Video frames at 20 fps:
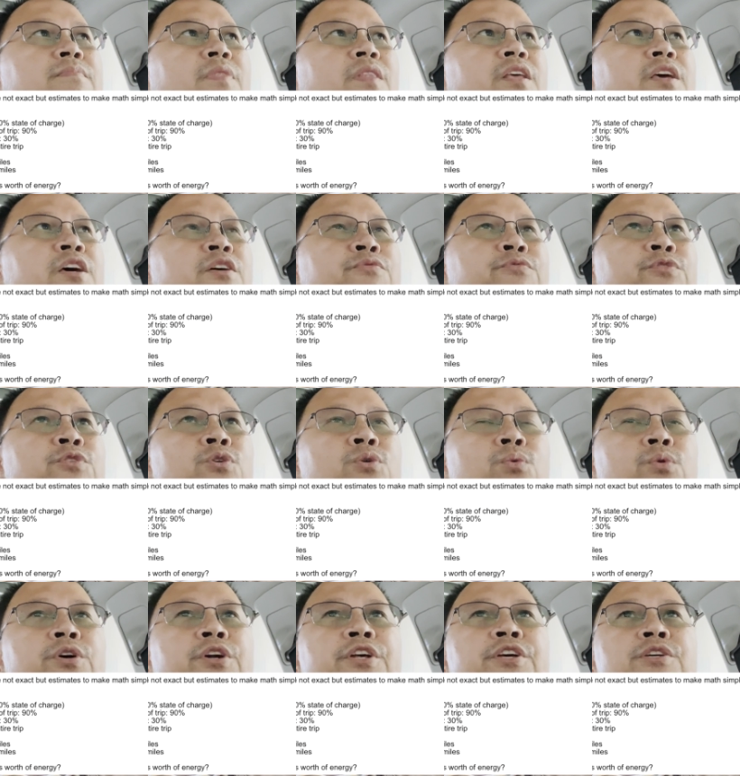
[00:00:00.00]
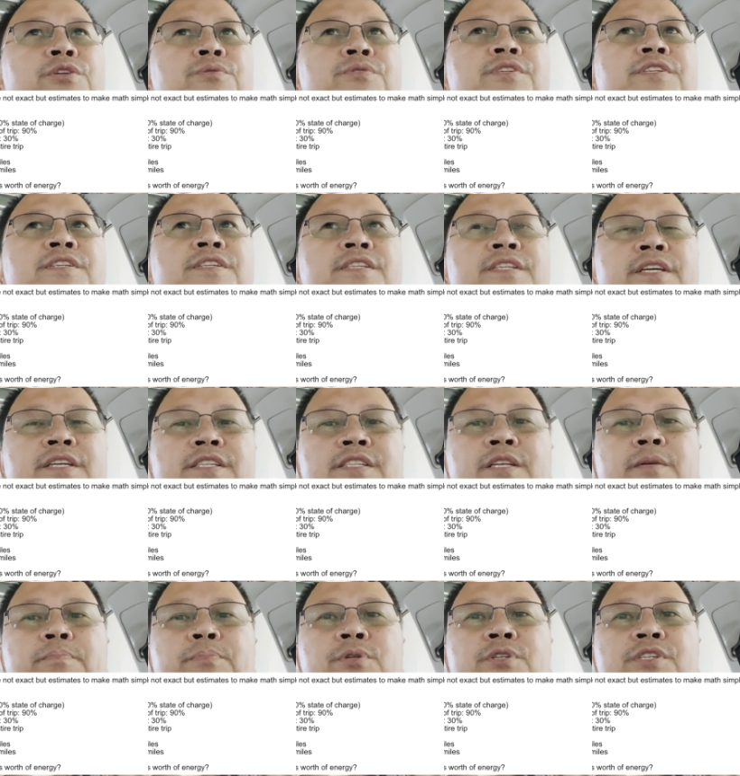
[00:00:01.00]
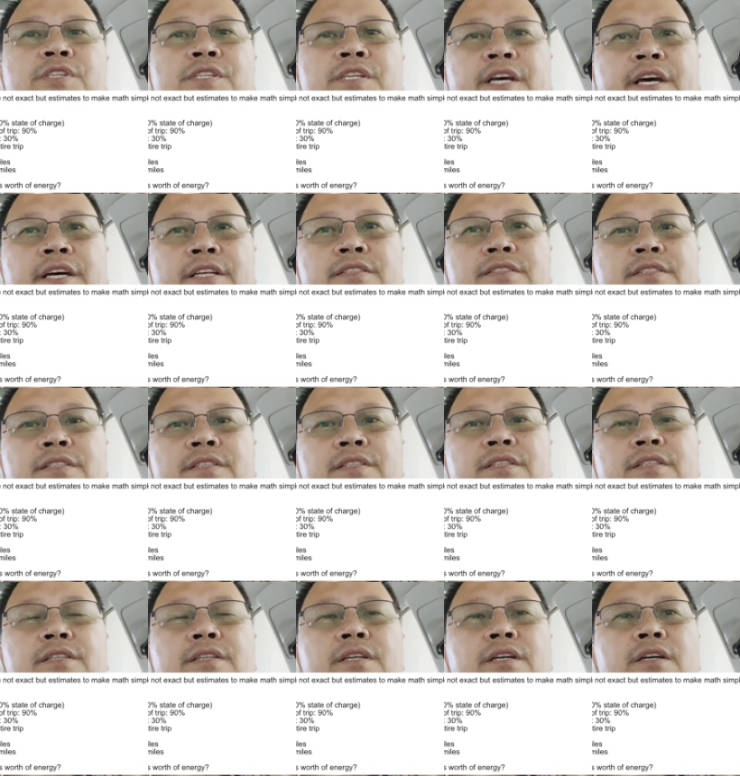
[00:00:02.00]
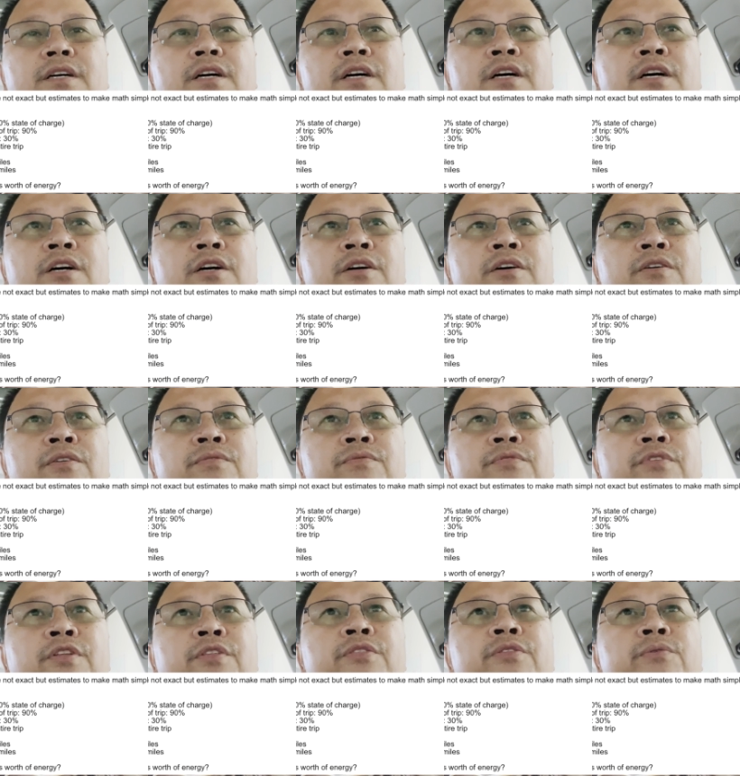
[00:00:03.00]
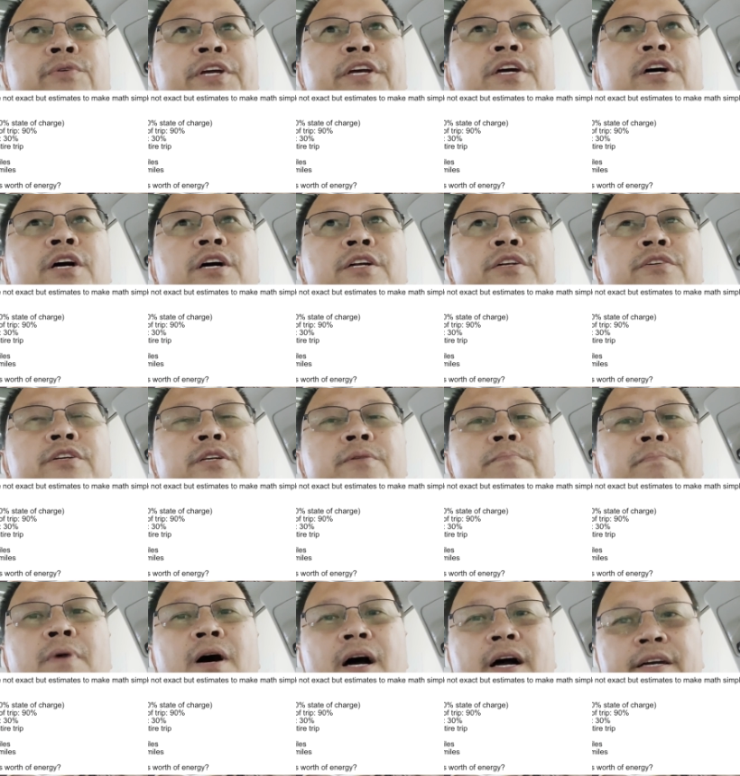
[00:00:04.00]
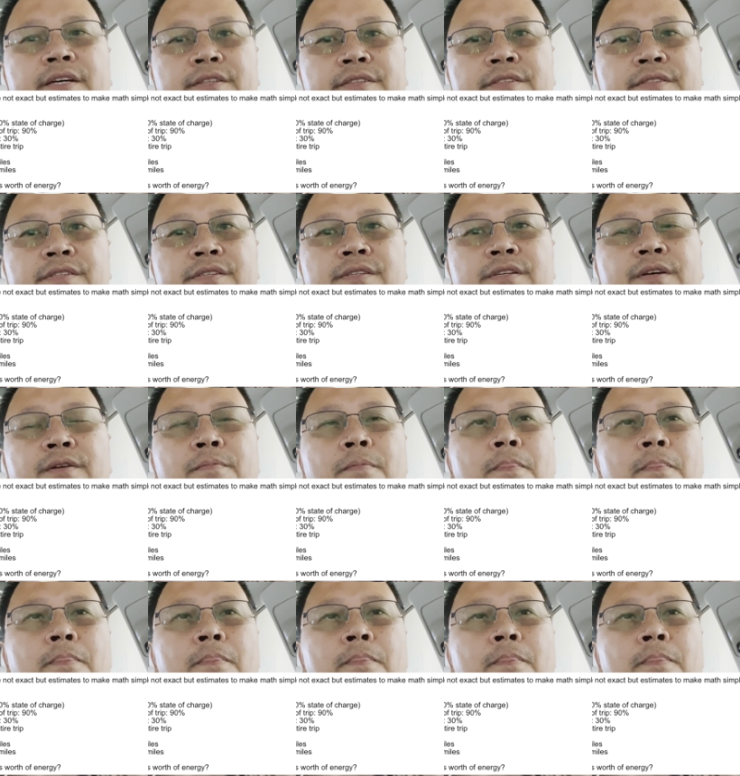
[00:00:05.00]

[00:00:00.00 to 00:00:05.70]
if you were to use 60% of the 300 miles,